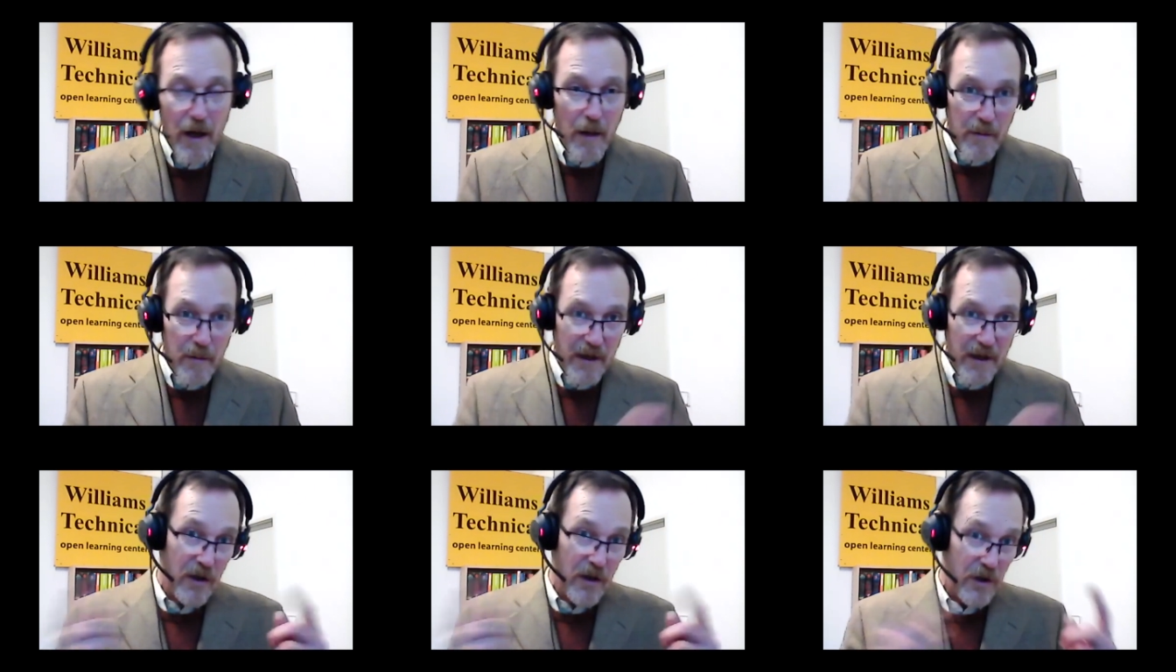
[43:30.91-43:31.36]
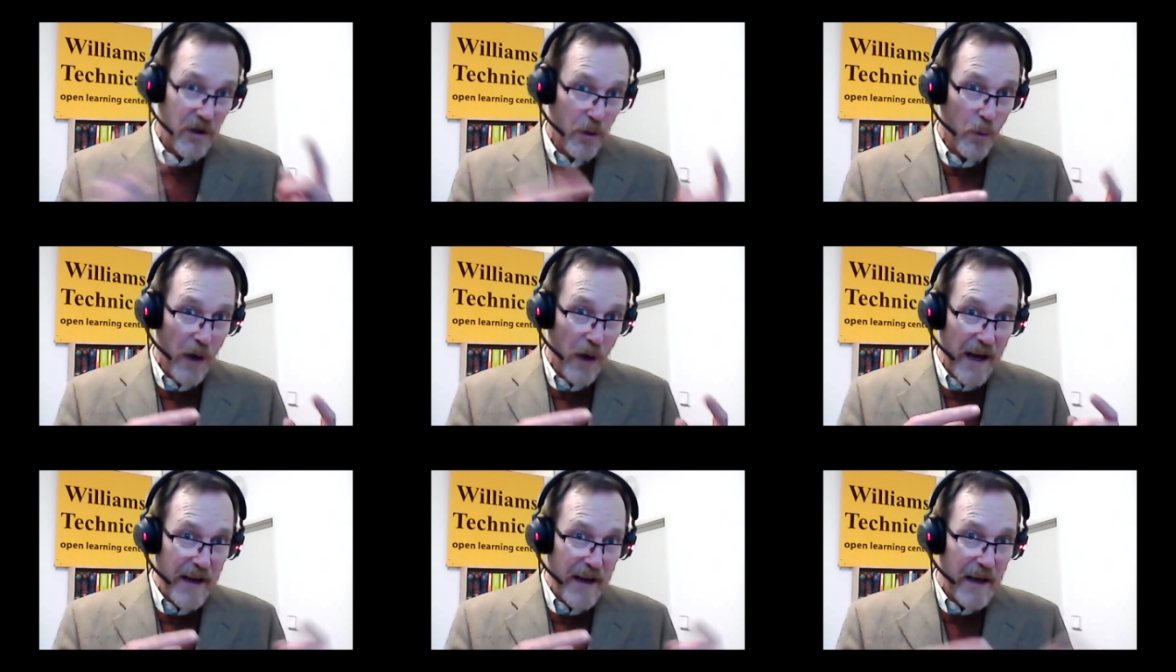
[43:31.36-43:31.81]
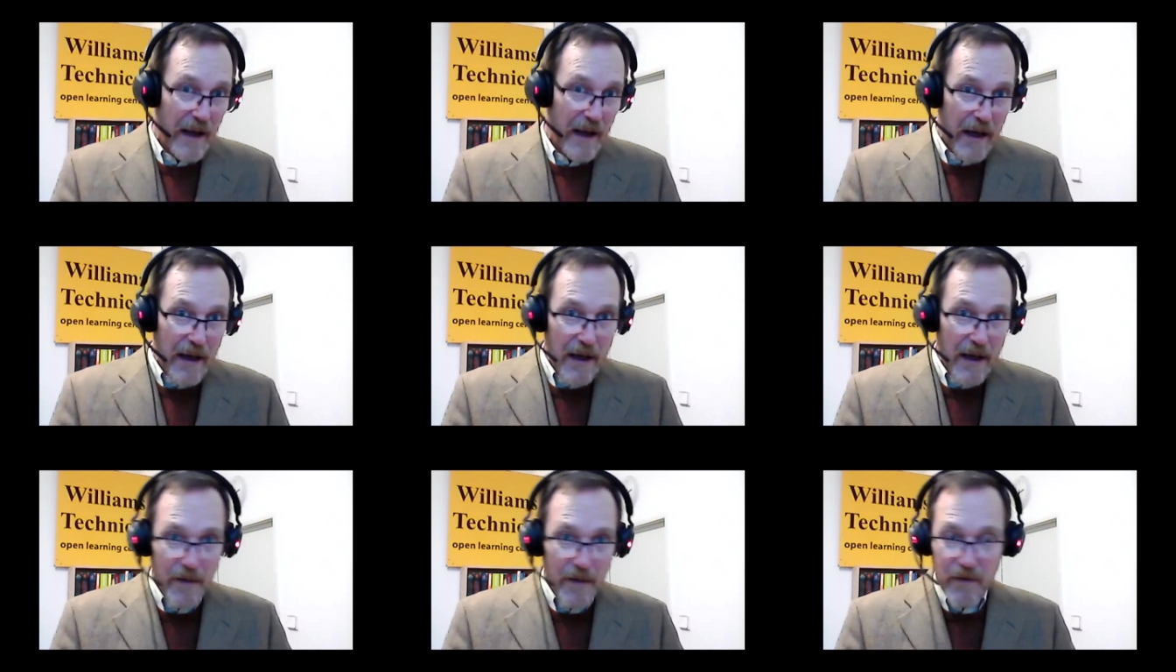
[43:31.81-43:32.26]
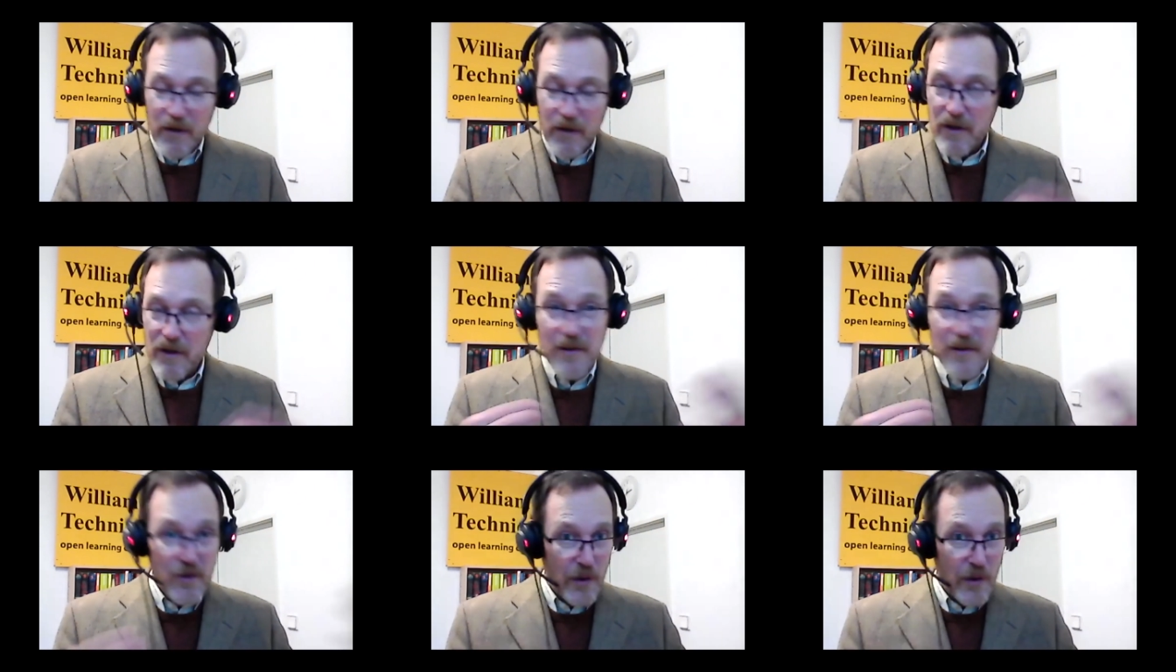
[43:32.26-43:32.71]
Because you're right. If you're
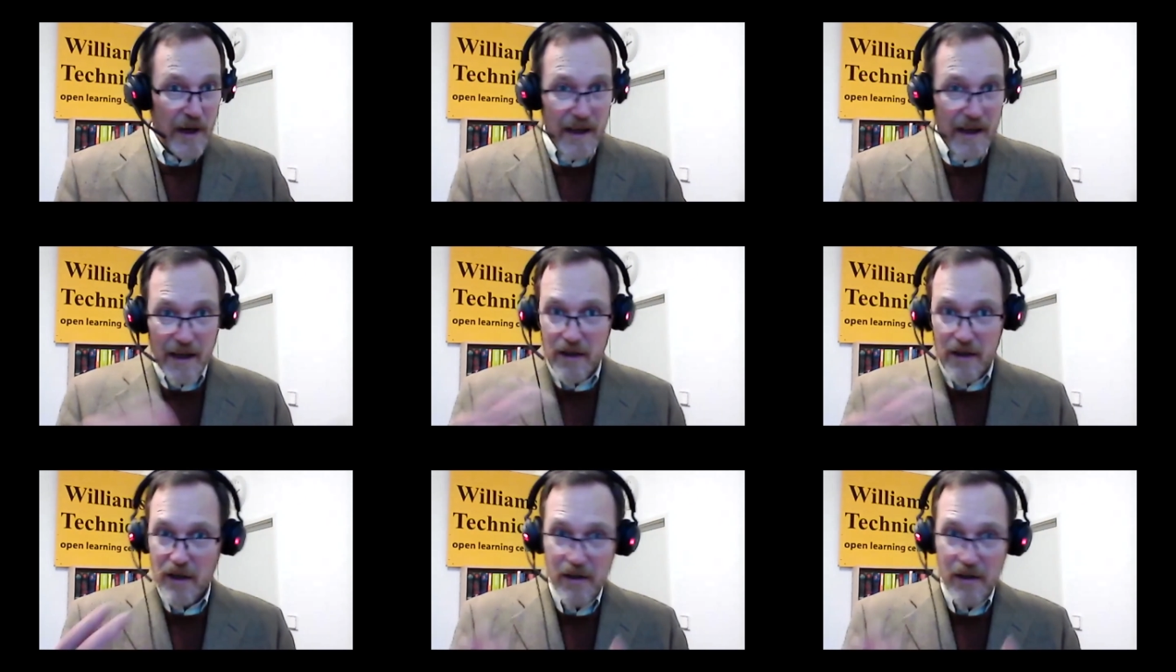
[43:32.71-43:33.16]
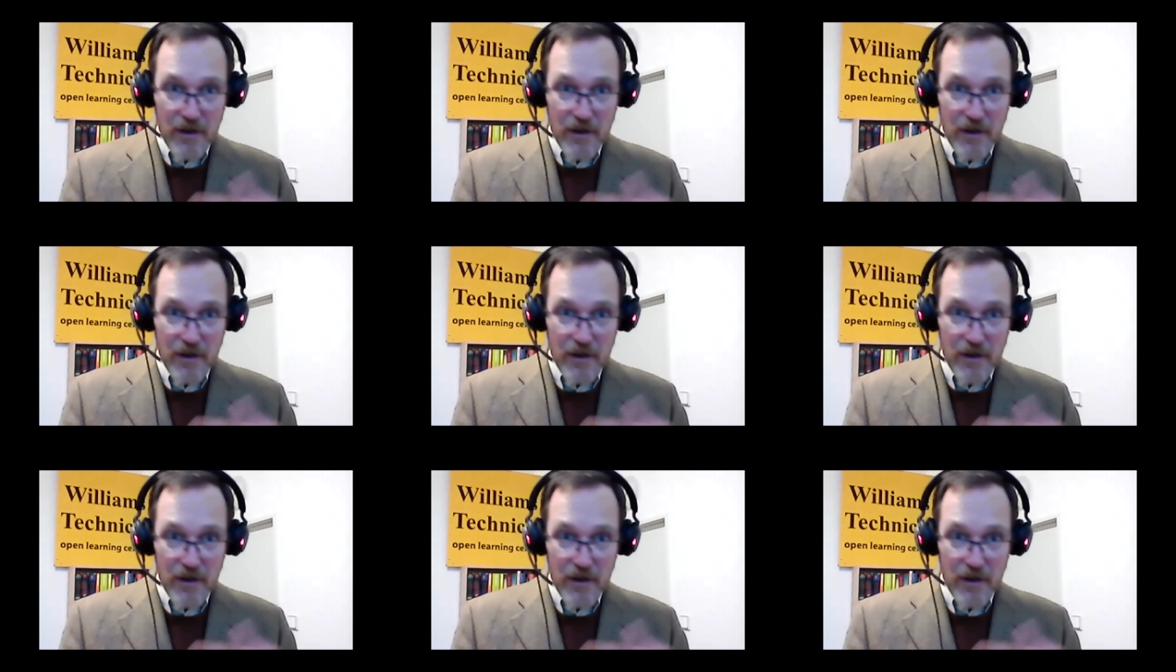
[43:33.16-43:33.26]
just training, then